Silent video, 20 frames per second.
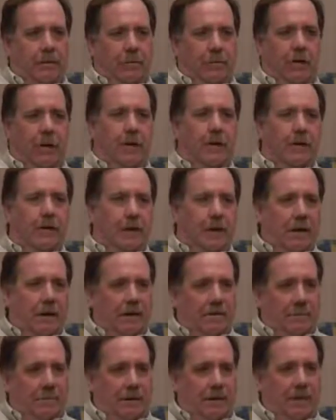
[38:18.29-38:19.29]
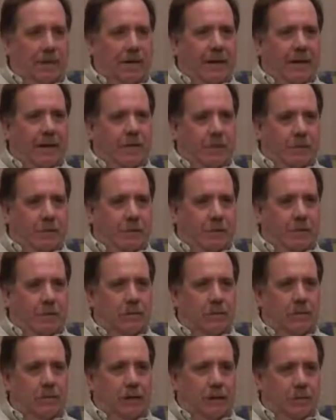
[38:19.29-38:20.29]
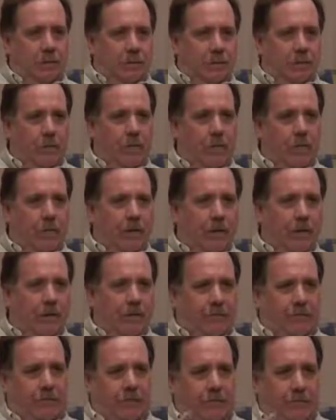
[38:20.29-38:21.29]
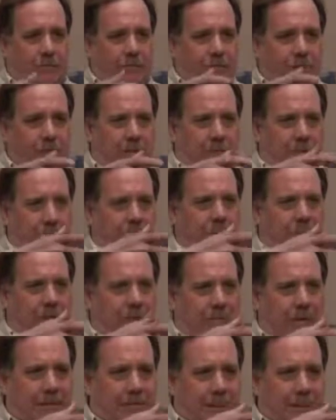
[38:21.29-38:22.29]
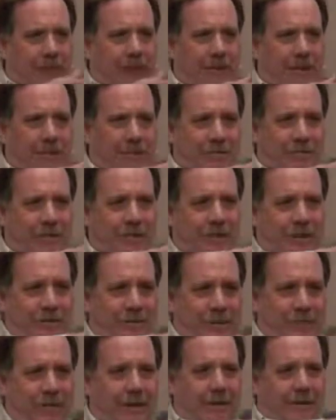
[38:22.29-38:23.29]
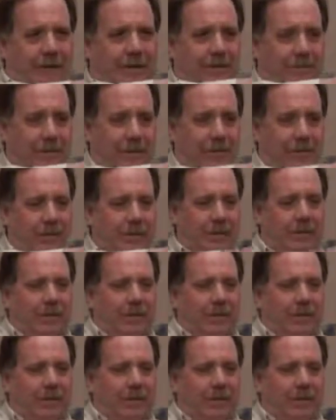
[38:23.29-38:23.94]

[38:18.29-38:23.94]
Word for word: recognized by that that group, and that's where we talked about like the green slate and that of the,